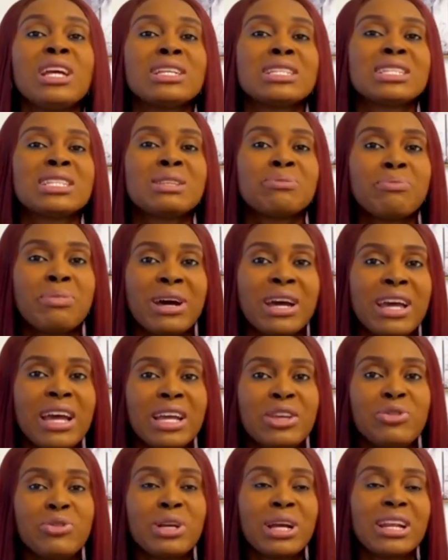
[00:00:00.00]

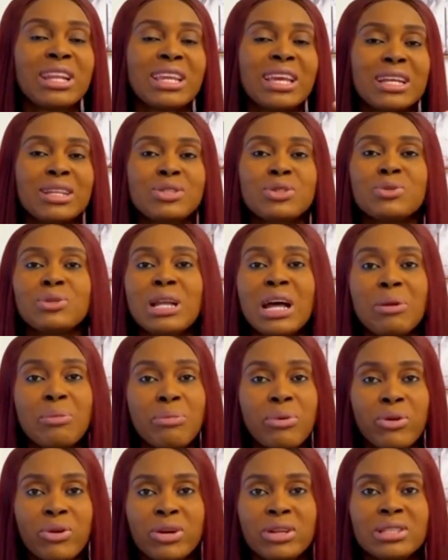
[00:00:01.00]
aspire you can get to
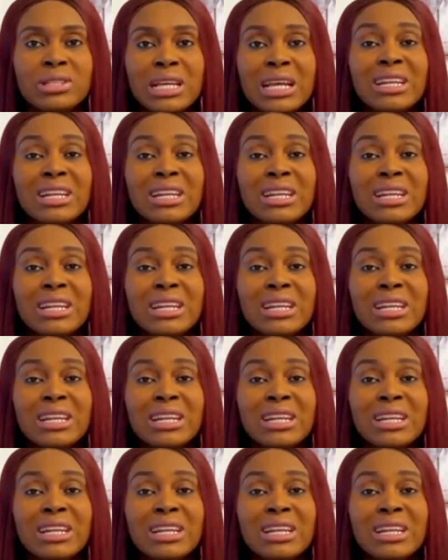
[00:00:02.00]
that point